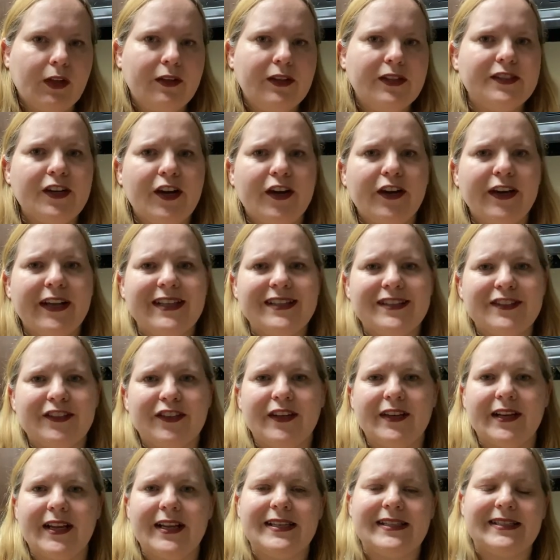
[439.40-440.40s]
The sardines are
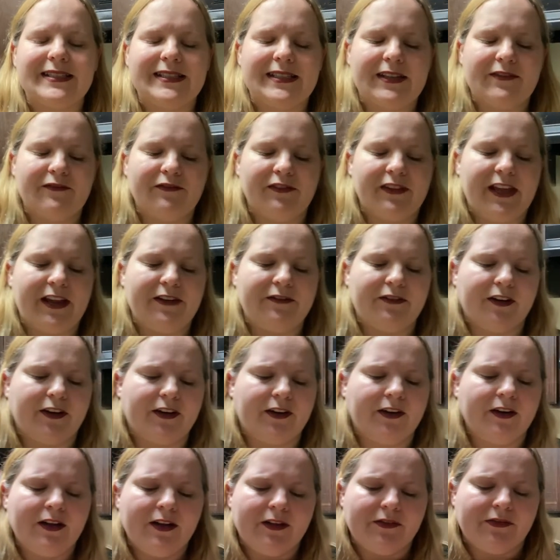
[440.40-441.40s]
a nice
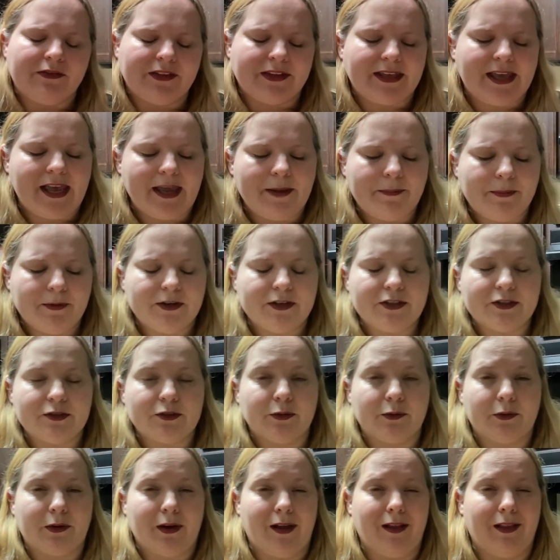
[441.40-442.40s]
flavor. The capers
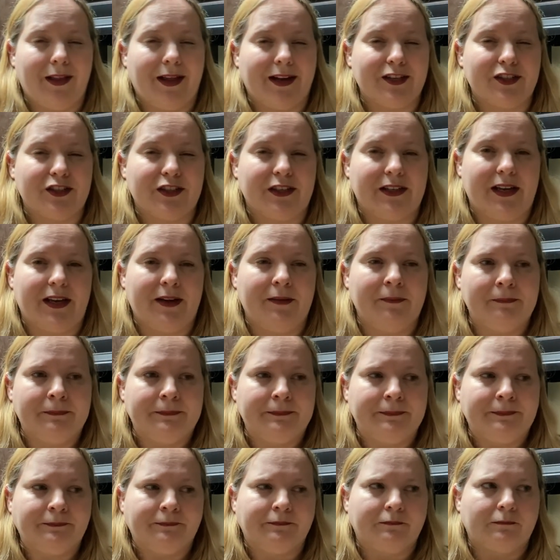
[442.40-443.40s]
are actually
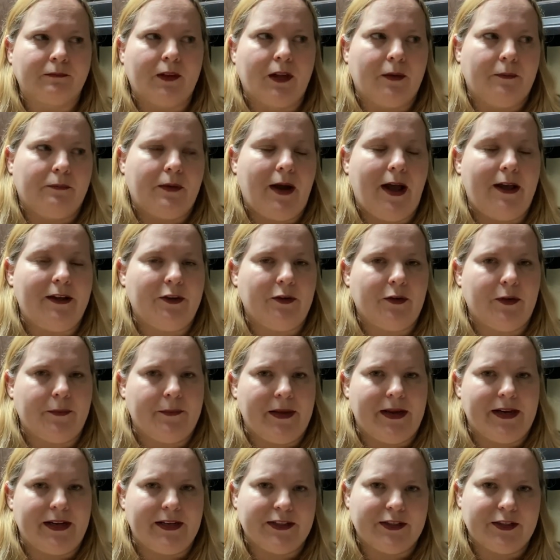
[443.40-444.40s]
probably what
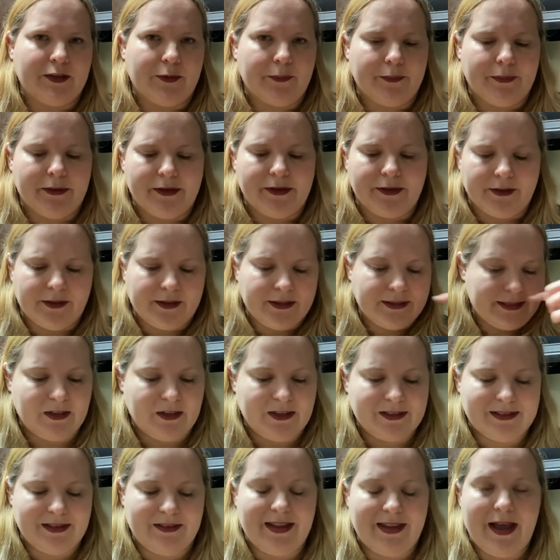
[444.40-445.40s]
made it so bitter,
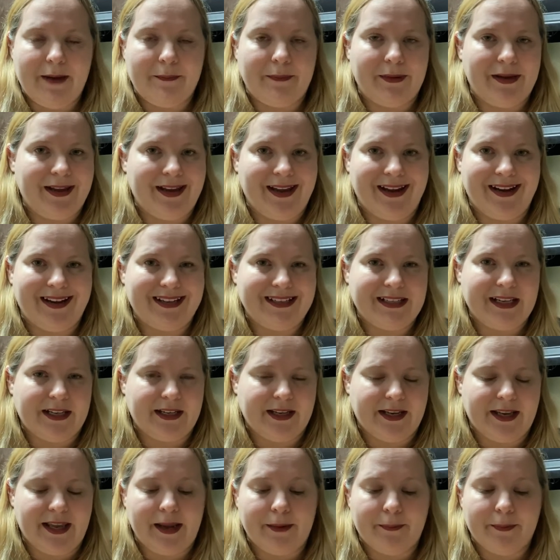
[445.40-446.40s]
because in that bite, I didn't take
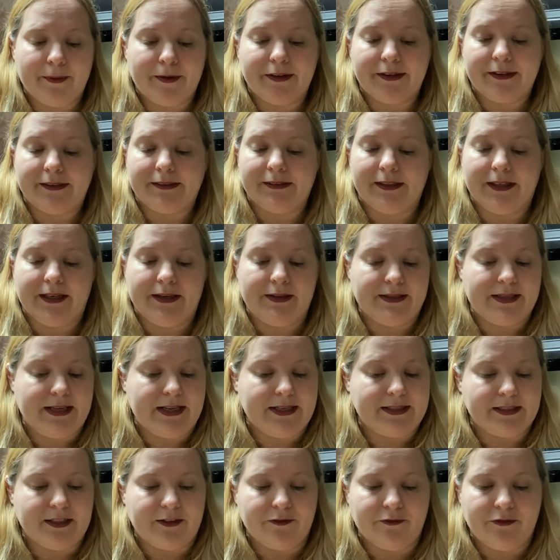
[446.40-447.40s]
a caper and it
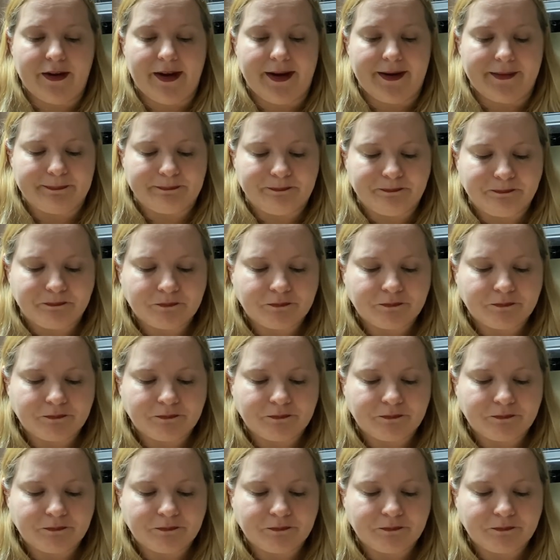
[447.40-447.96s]
tasted fine.